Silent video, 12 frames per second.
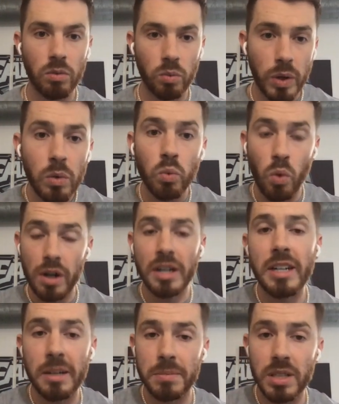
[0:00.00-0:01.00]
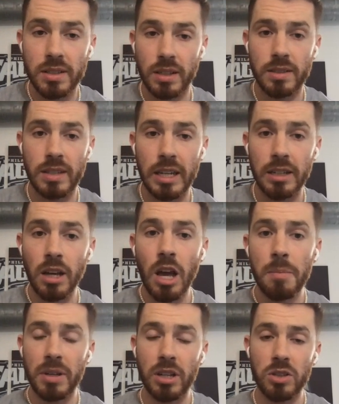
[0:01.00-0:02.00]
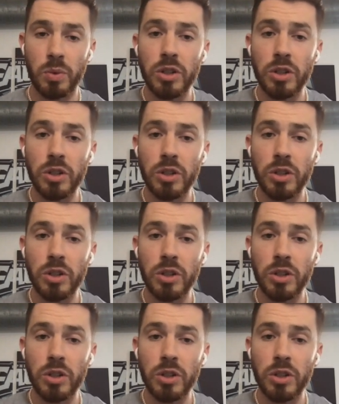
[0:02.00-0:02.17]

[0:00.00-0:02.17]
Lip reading: we wanted him to succeed because we